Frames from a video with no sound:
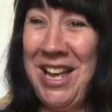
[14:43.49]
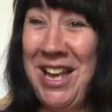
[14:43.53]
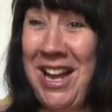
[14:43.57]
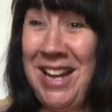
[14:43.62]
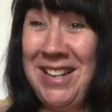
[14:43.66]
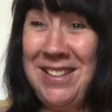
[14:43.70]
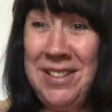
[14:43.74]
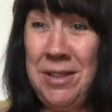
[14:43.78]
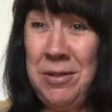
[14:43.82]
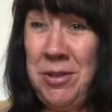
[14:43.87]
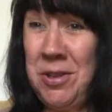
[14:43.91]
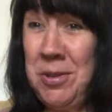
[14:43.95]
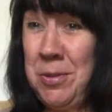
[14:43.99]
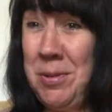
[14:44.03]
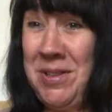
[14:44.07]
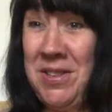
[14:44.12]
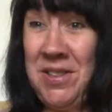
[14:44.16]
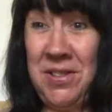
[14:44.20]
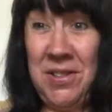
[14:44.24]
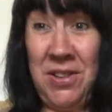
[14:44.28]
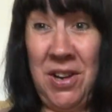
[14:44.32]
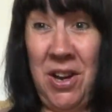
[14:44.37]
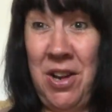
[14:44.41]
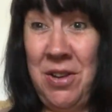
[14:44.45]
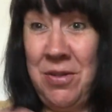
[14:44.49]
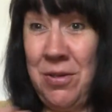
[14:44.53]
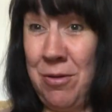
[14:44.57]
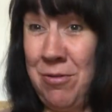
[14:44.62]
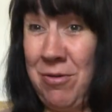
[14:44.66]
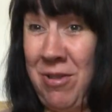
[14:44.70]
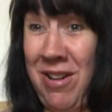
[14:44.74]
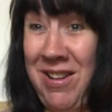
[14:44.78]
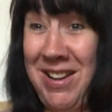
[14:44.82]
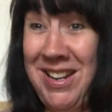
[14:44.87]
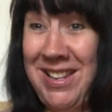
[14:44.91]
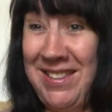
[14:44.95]
And sometimes we just
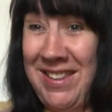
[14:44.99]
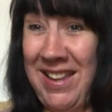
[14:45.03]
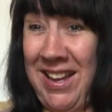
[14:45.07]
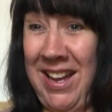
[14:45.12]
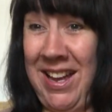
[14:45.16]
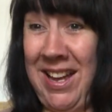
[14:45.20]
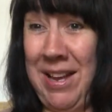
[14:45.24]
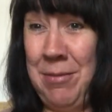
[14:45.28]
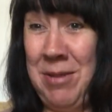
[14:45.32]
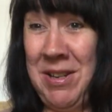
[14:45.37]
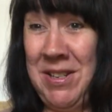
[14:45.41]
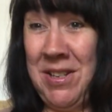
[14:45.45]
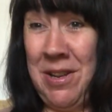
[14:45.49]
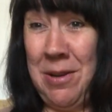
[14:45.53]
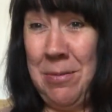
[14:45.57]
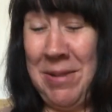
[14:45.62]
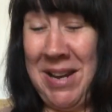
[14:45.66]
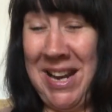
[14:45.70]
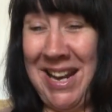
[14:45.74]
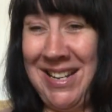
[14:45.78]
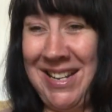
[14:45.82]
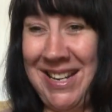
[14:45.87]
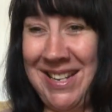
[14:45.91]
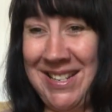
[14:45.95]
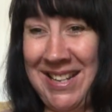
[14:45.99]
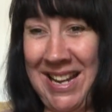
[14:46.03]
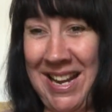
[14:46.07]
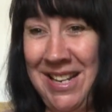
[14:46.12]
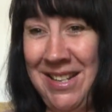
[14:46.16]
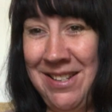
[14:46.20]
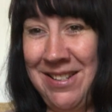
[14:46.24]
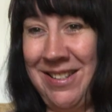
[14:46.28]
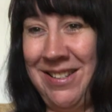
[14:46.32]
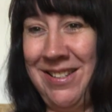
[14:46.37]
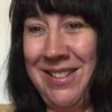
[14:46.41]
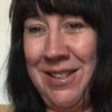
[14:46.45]
override that and we don't pay any
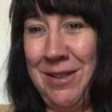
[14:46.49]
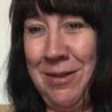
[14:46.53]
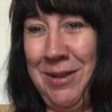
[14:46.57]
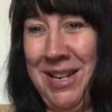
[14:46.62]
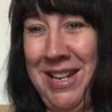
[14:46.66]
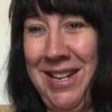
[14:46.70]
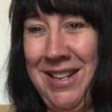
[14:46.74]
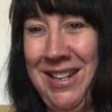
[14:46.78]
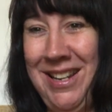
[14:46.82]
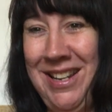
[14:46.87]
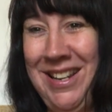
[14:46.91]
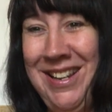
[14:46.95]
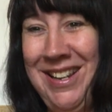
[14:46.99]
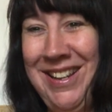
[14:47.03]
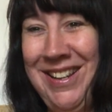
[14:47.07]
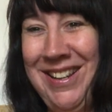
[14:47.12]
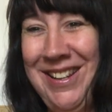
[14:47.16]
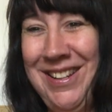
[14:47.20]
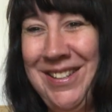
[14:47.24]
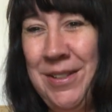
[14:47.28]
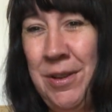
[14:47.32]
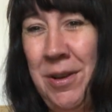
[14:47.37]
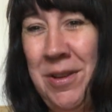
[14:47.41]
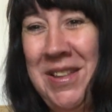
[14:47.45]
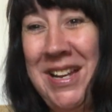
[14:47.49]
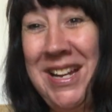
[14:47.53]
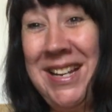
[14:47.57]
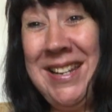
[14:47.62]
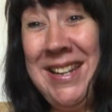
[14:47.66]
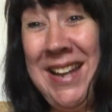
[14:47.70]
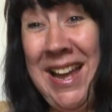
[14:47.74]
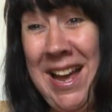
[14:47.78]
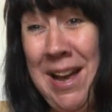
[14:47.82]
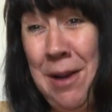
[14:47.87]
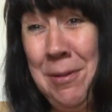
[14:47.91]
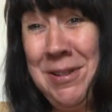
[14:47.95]
attention to it. So I think
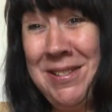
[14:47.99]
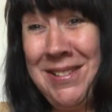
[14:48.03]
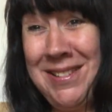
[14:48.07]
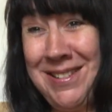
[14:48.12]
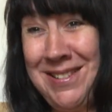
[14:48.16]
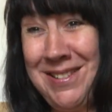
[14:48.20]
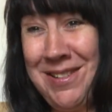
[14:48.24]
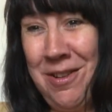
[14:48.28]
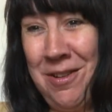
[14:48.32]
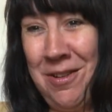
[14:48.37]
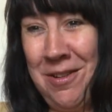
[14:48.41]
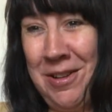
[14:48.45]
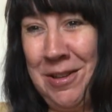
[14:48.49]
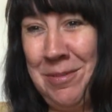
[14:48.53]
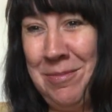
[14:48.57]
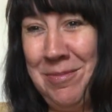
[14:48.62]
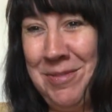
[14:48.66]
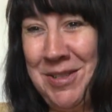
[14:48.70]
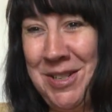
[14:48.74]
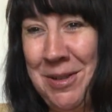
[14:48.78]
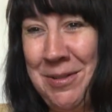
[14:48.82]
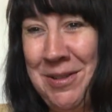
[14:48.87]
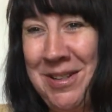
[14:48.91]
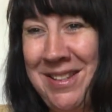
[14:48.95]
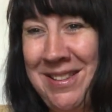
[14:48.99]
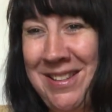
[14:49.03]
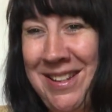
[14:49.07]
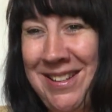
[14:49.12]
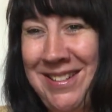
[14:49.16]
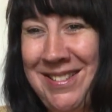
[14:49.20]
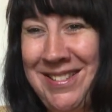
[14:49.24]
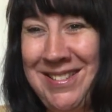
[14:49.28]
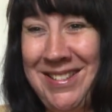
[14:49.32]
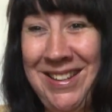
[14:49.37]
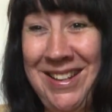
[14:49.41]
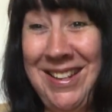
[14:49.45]
now is the time, during
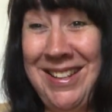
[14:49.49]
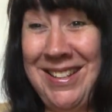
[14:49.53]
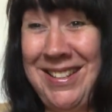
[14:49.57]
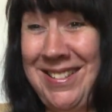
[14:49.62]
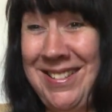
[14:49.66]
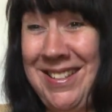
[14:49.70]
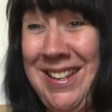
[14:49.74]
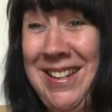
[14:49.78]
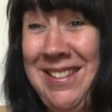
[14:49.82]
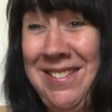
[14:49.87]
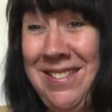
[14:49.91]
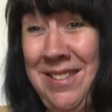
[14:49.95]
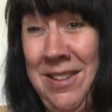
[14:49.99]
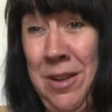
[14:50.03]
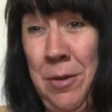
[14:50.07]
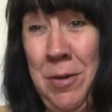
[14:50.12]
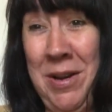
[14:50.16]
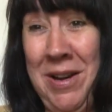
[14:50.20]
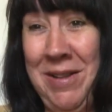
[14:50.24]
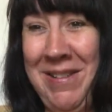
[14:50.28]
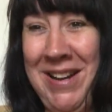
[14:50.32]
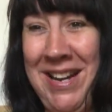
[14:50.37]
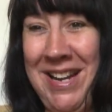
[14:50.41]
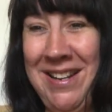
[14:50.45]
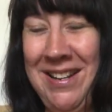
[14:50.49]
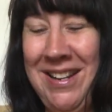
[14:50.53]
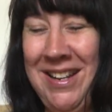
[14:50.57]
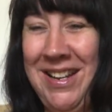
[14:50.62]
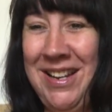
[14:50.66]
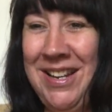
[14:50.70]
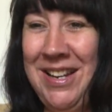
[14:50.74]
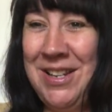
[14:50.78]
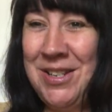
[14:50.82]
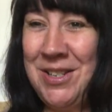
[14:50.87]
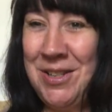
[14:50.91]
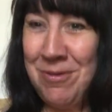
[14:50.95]
this season that we're in,
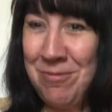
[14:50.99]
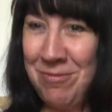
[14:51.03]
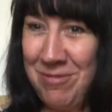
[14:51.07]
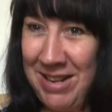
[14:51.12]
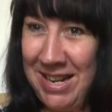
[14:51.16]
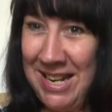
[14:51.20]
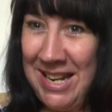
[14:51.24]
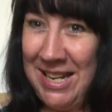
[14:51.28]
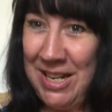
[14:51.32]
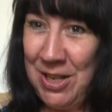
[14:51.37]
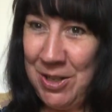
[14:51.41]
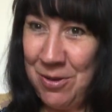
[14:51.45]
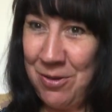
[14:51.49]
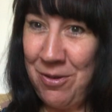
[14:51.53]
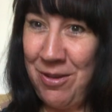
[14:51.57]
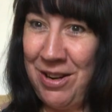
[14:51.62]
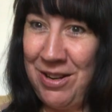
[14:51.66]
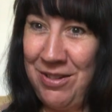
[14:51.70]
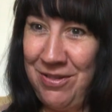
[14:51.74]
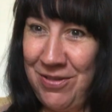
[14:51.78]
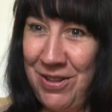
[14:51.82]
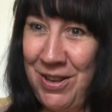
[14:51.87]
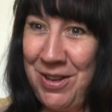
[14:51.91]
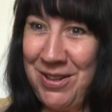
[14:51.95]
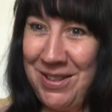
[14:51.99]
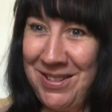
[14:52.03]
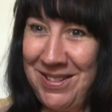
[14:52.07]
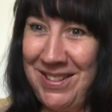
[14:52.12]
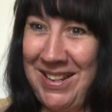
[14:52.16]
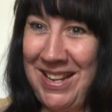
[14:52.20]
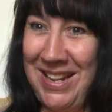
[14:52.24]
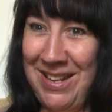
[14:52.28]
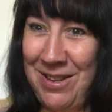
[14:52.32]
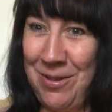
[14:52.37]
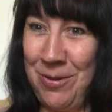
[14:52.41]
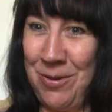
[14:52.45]
to really try and focus
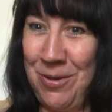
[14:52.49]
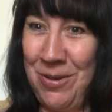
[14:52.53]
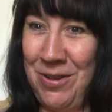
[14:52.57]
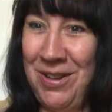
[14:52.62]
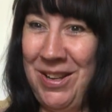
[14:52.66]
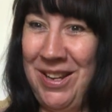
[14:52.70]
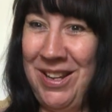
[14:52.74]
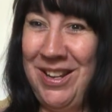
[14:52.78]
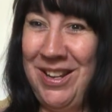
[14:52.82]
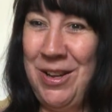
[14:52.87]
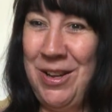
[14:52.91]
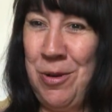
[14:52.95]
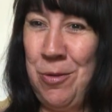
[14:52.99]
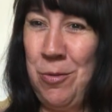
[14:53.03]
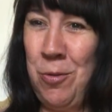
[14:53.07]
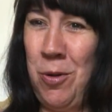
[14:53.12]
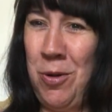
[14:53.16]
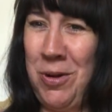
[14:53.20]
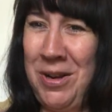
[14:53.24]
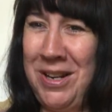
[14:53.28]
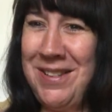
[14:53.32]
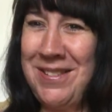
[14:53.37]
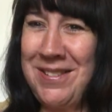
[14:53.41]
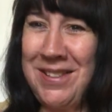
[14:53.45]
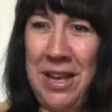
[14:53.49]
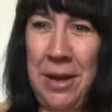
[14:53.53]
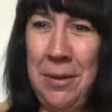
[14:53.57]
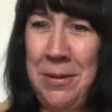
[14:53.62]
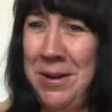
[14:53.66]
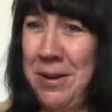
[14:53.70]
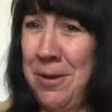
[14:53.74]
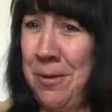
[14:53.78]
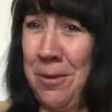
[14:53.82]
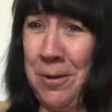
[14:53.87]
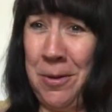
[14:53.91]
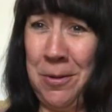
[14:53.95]
in on what is
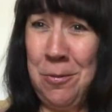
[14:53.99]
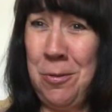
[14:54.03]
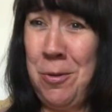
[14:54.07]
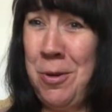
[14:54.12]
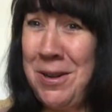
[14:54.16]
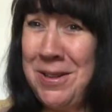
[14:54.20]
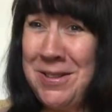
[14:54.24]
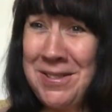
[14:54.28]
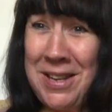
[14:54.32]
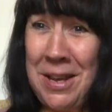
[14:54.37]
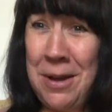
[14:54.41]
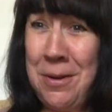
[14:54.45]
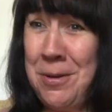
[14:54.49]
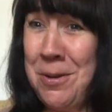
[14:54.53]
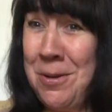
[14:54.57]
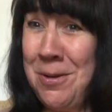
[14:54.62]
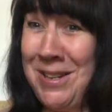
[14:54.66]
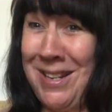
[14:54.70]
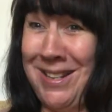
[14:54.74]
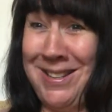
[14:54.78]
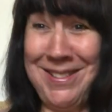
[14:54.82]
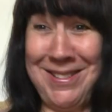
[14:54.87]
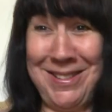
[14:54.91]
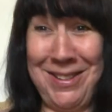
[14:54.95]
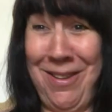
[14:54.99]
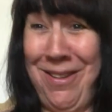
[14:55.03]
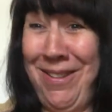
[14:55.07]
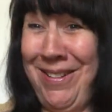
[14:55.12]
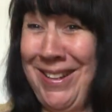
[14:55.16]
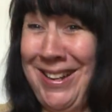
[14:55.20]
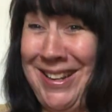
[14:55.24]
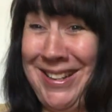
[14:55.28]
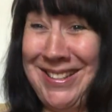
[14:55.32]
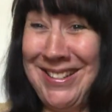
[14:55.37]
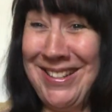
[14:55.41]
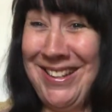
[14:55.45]
going on
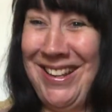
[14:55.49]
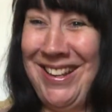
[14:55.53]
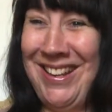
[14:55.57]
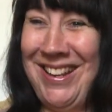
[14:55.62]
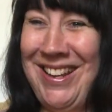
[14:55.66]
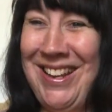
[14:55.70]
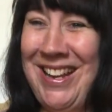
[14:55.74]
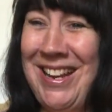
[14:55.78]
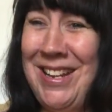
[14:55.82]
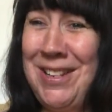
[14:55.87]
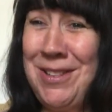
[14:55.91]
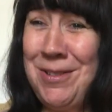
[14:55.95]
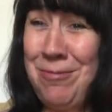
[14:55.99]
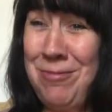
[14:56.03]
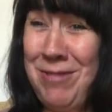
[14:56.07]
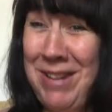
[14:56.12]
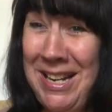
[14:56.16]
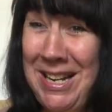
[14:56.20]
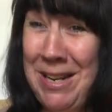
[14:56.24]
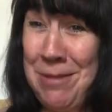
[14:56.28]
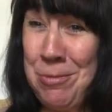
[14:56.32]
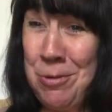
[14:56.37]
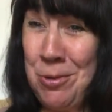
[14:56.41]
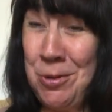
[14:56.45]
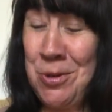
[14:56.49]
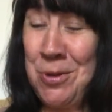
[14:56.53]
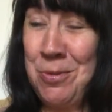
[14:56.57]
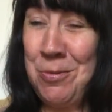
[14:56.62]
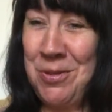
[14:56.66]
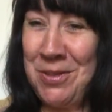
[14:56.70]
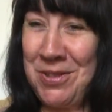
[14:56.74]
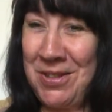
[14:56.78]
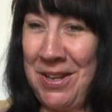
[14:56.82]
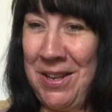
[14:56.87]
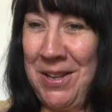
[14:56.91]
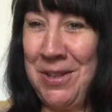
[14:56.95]
inside. it's really important
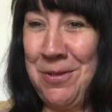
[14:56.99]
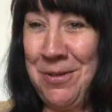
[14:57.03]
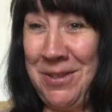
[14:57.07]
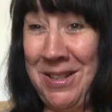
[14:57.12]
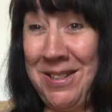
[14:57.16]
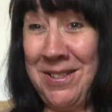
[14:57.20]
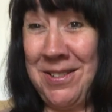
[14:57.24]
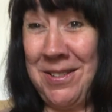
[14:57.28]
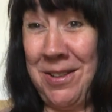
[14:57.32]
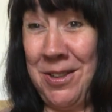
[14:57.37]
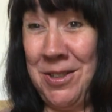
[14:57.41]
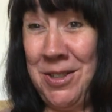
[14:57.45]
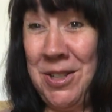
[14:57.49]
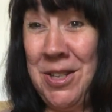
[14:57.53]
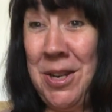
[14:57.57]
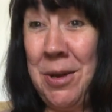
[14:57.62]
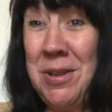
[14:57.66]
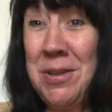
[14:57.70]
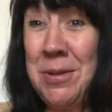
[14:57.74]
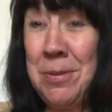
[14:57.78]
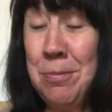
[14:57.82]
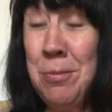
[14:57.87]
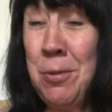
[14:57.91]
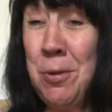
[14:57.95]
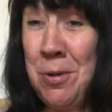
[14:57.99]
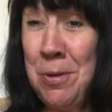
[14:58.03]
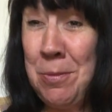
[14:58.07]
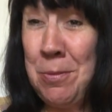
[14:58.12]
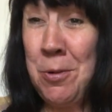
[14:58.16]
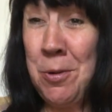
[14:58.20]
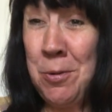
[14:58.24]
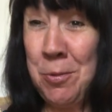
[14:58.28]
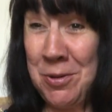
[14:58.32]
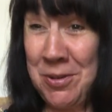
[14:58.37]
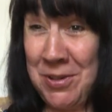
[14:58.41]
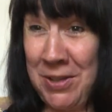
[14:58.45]
what's going on inside. You know, it's more
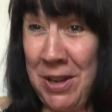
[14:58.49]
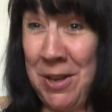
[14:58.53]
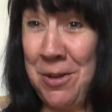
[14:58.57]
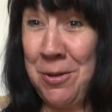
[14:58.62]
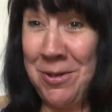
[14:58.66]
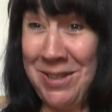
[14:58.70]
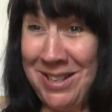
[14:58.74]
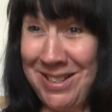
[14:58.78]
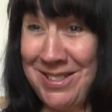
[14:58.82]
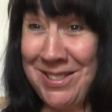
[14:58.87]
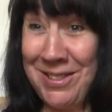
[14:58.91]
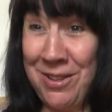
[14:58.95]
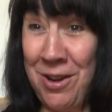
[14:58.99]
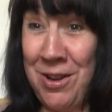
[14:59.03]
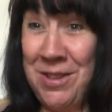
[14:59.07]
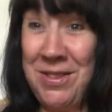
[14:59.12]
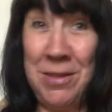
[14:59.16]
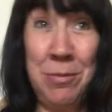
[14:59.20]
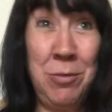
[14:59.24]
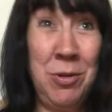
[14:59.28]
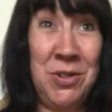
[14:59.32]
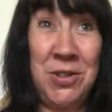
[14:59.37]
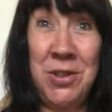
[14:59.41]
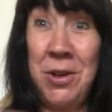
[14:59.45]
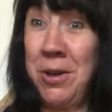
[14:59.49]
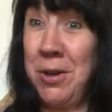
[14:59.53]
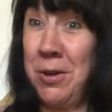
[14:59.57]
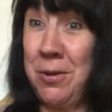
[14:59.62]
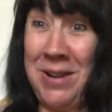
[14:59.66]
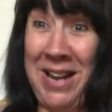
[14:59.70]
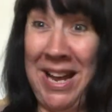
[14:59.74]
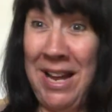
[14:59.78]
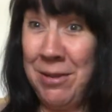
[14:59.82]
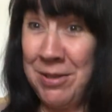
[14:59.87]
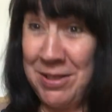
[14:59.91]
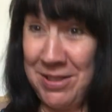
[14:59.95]
important what's going on inside than what's going on
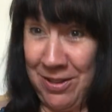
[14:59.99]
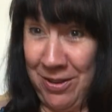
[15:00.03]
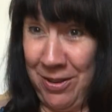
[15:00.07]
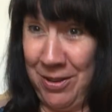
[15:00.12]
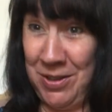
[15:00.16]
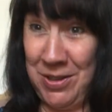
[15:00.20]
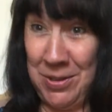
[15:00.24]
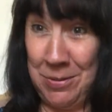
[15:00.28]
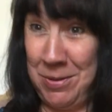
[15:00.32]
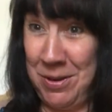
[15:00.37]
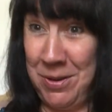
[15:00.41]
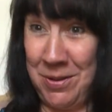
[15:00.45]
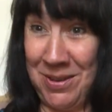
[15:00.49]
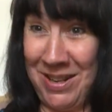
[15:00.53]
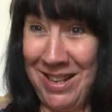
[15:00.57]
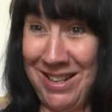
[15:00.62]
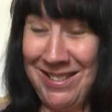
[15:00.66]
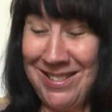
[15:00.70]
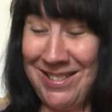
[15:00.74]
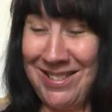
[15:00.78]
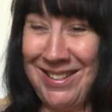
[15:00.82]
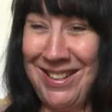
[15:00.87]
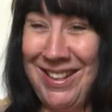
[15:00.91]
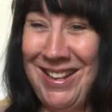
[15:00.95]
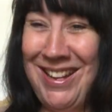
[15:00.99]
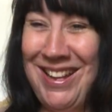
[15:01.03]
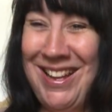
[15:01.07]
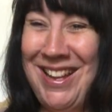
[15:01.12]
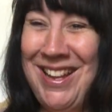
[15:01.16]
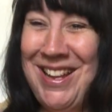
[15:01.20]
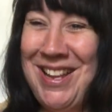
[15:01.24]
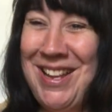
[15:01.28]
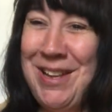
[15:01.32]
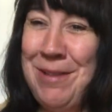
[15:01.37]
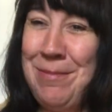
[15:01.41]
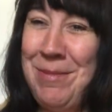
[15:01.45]
outside, to be honest,
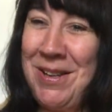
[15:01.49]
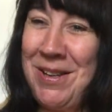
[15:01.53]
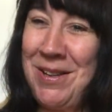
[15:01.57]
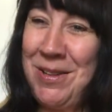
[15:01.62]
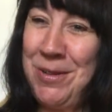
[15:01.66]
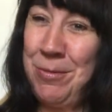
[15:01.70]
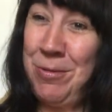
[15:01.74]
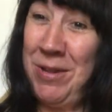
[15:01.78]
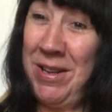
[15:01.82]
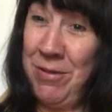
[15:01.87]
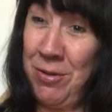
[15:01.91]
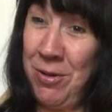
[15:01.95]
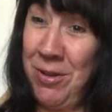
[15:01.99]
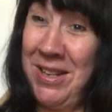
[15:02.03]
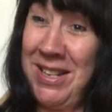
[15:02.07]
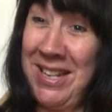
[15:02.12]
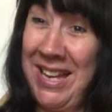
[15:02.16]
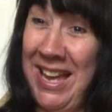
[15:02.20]
because we've got to